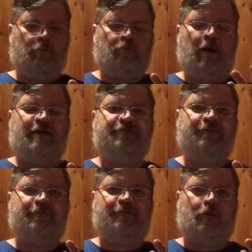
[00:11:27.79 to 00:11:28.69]

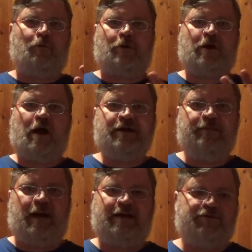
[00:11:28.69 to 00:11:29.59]
wife or
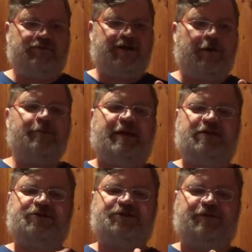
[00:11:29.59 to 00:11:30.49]
concubine to his harem, he
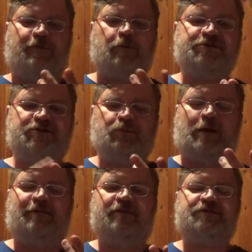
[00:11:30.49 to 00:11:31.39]
just divorces
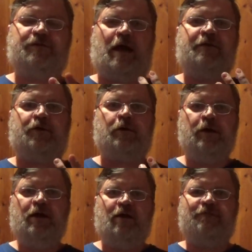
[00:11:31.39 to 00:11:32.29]
one of his other
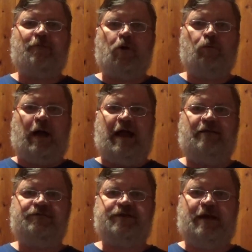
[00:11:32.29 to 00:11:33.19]
4
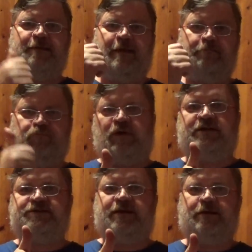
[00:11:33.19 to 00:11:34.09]
wives and then
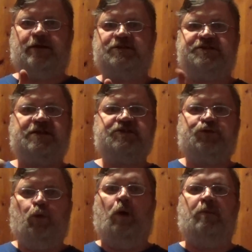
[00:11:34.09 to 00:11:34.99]
brings in a
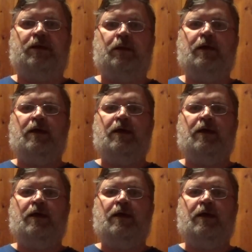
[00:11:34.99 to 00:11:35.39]
6th woman,